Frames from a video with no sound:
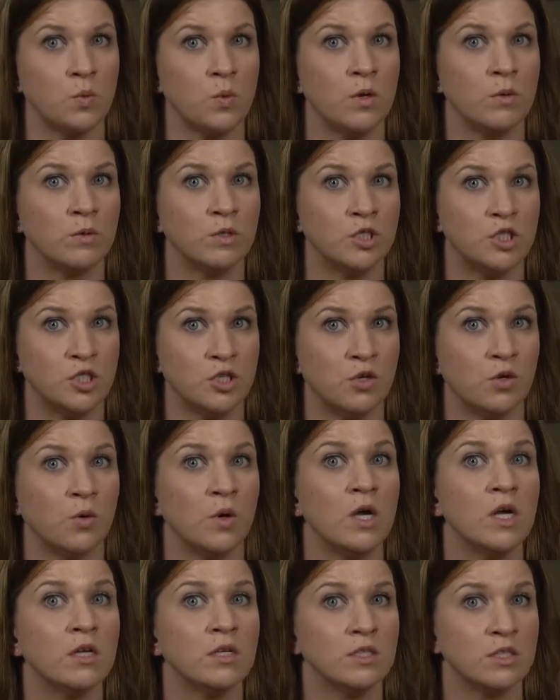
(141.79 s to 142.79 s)
we would do
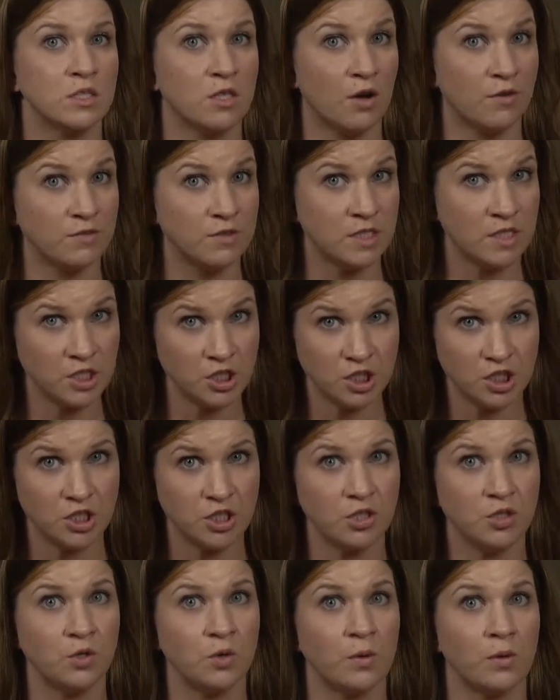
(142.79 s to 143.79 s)
soft
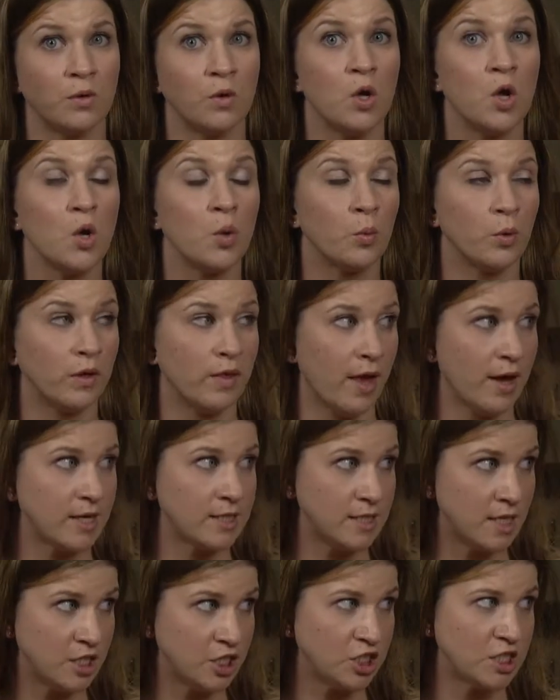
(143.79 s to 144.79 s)
tissue and
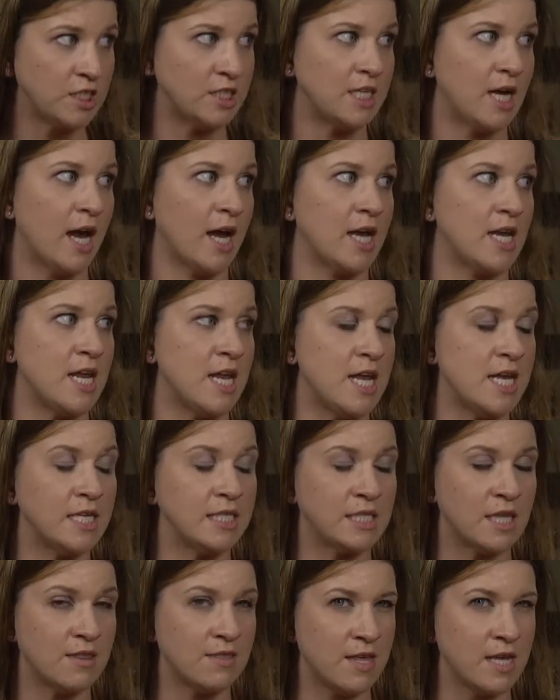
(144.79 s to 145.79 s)
relaxation
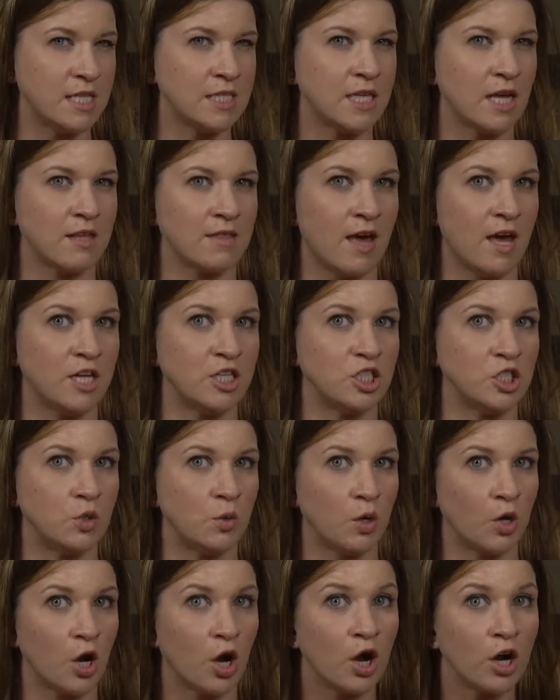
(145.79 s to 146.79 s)
techniques and things like that to
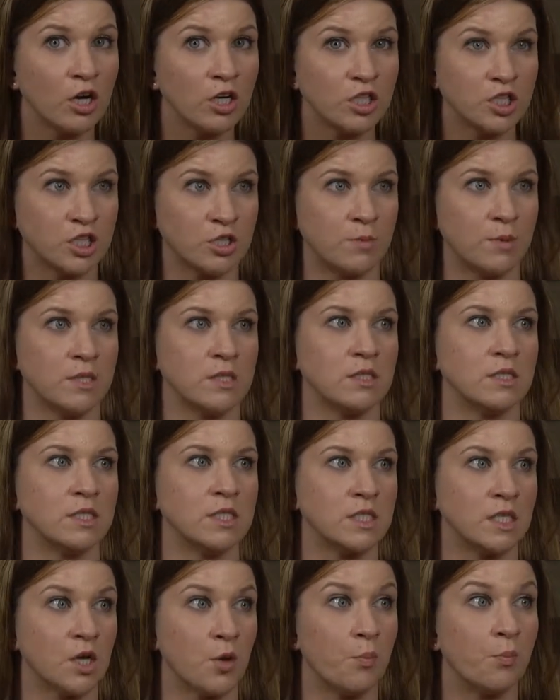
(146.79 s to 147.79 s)
encourage the muscles
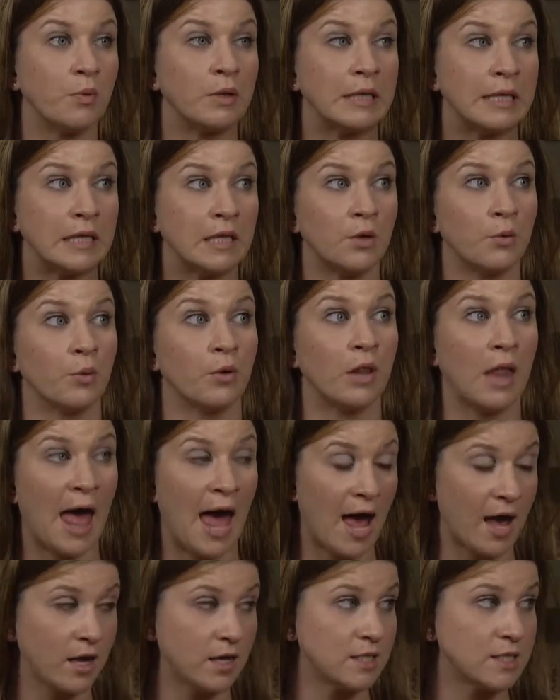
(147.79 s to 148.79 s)
to completely
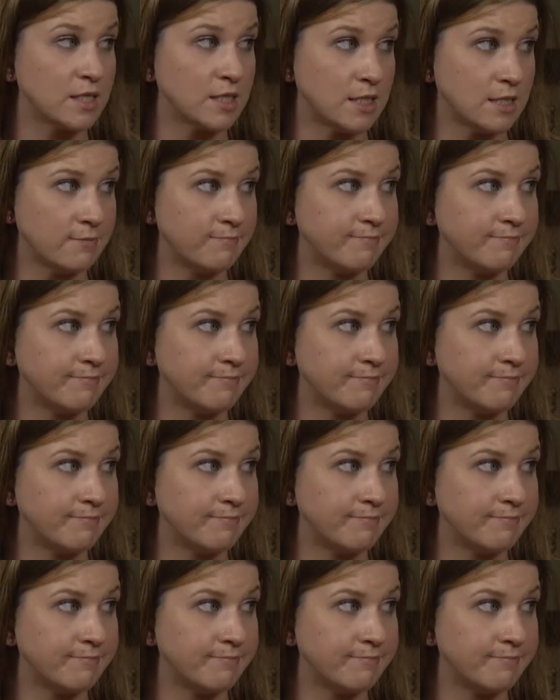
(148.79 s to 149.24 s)
relax.